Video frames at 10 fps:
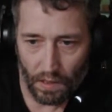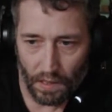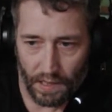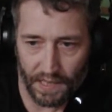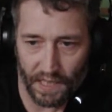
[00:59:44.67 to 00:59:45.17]

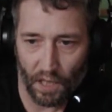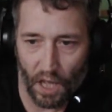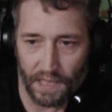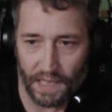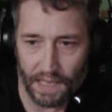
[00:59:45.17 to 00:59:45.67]
This is
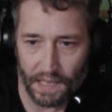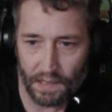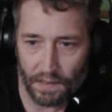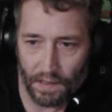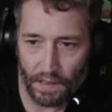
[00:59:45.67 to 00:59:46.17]
lossless.
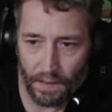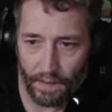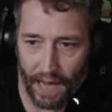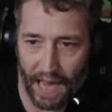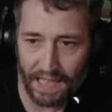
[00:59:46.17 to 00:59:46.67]

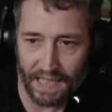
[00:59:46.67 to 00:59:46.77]
And it's